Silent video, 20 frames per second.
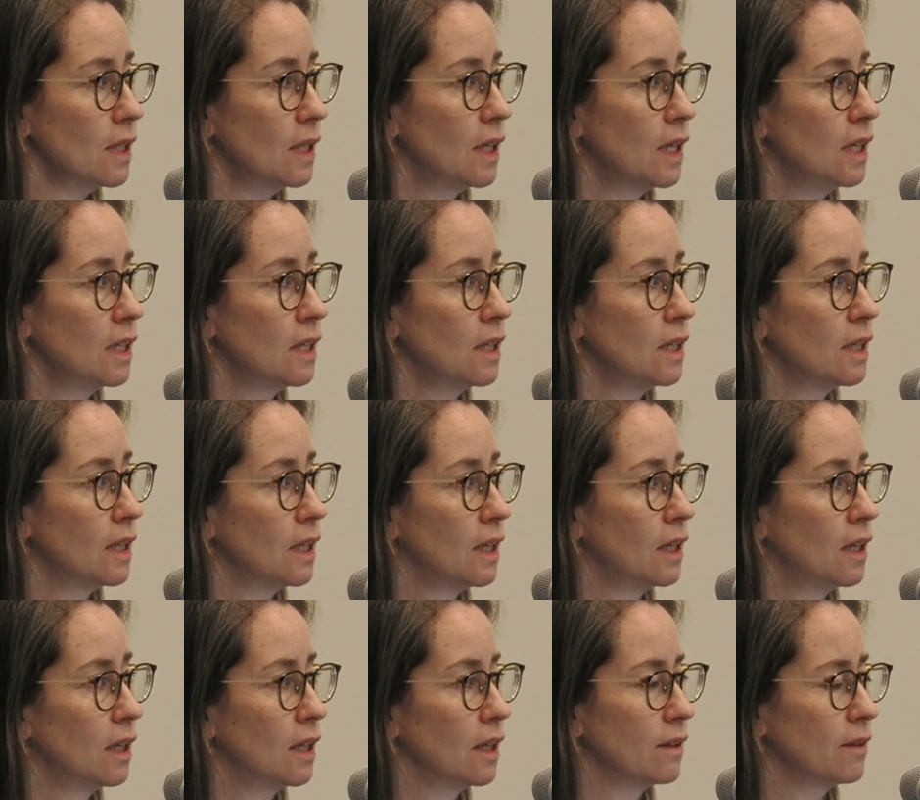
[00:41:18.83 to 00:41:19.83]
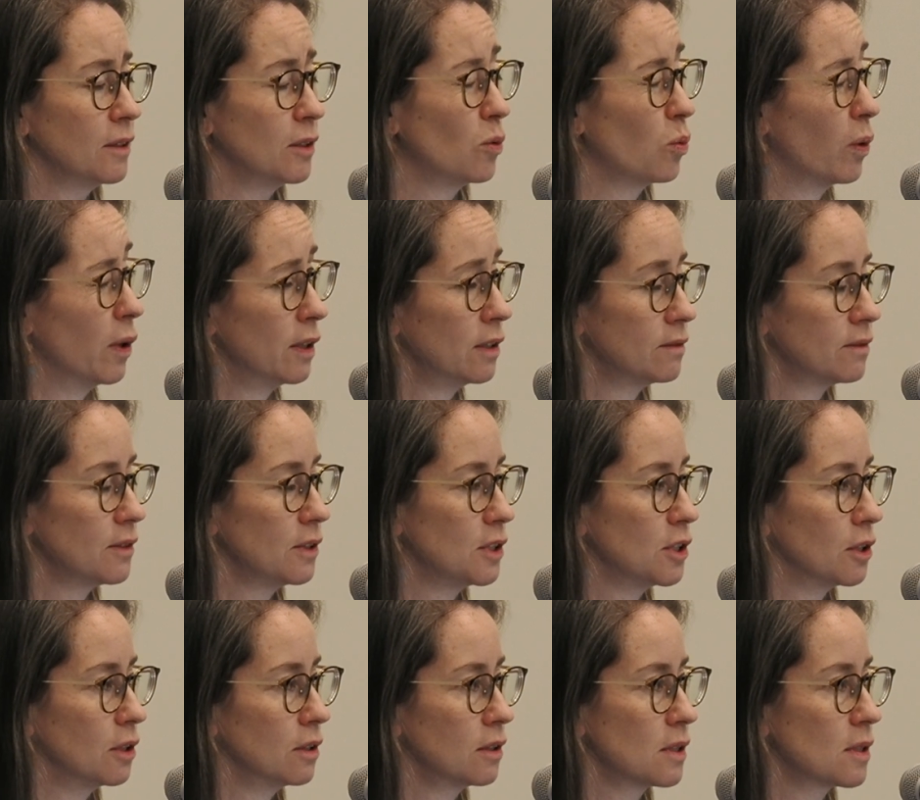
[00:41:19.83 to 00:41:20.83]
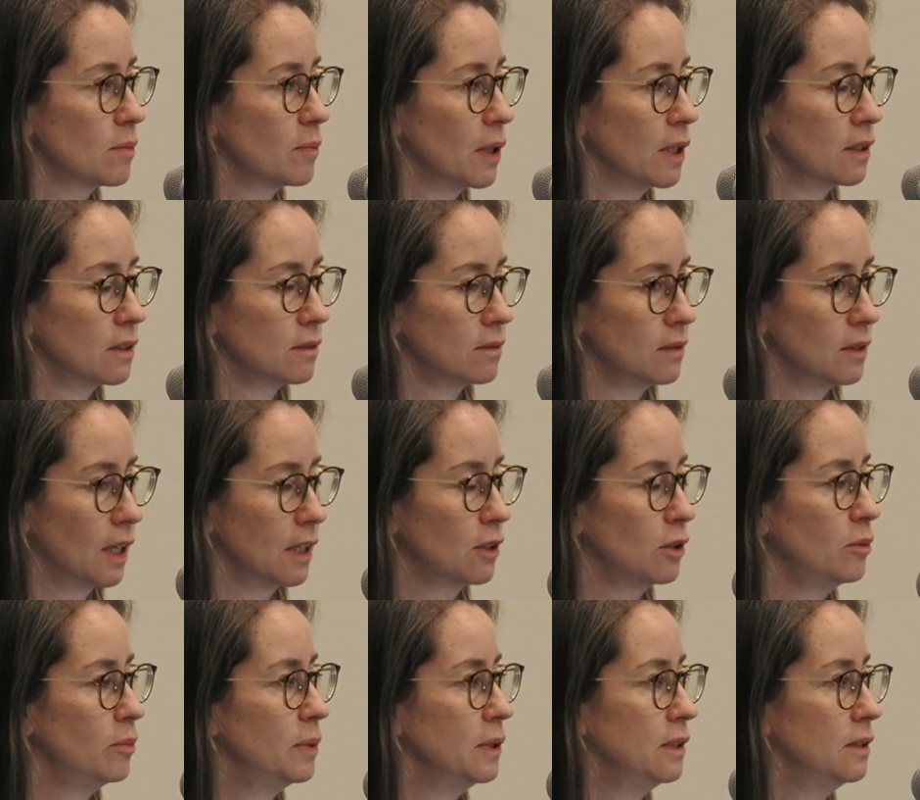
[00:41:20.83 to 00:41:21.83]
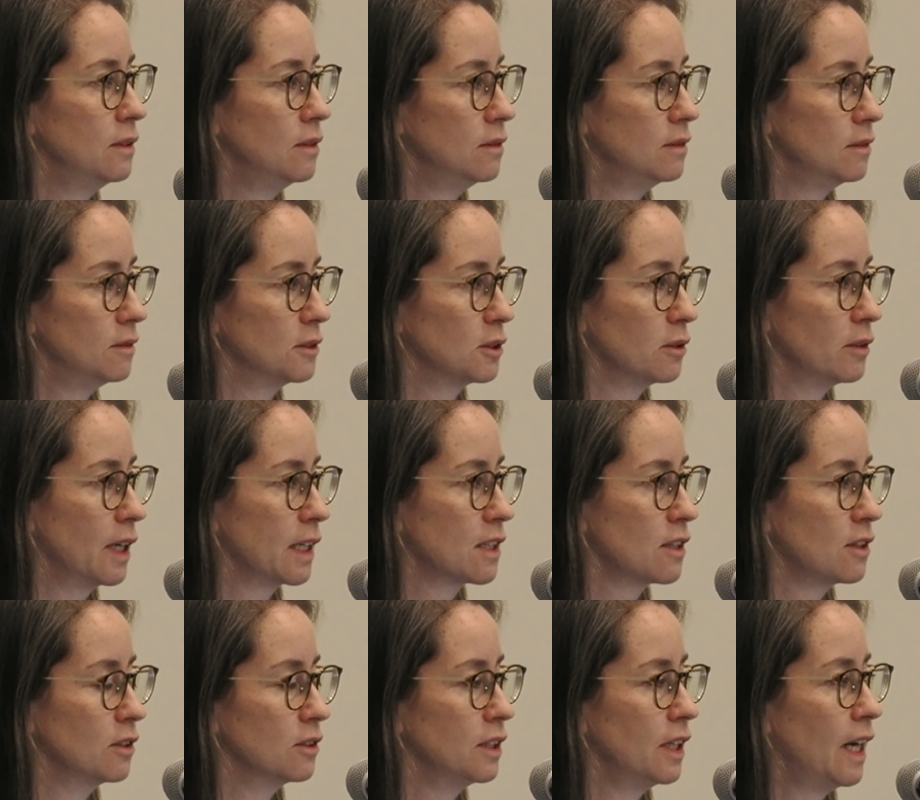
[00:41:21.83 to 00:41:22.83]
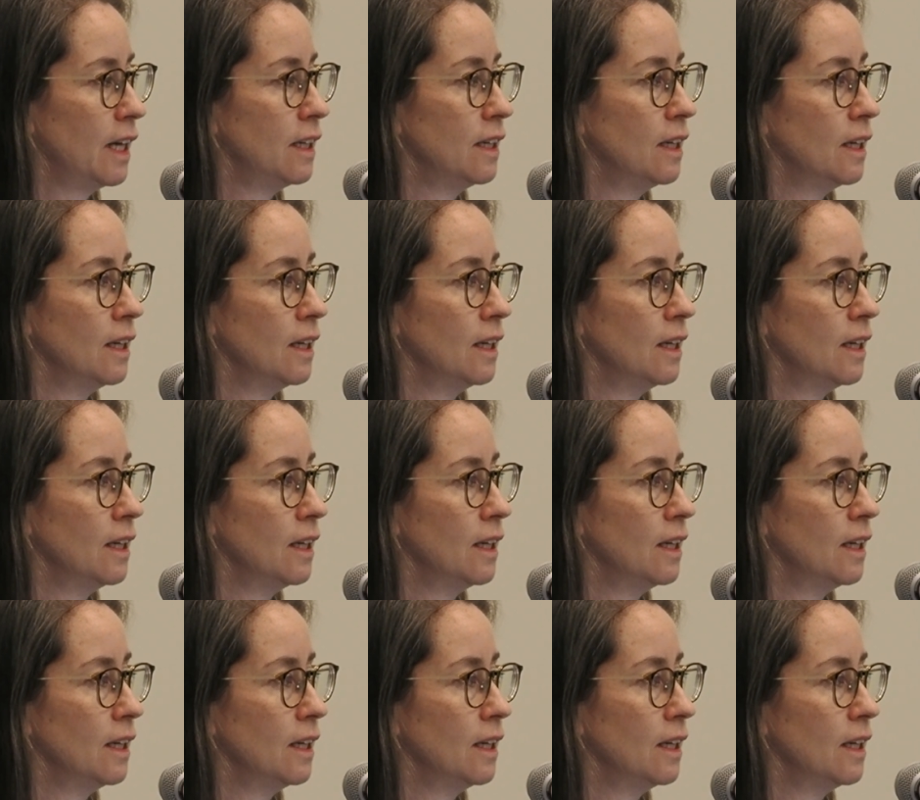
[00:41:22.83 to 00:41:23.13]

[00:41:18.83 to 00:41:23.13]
in one of the dogs, but I could be corrected on that,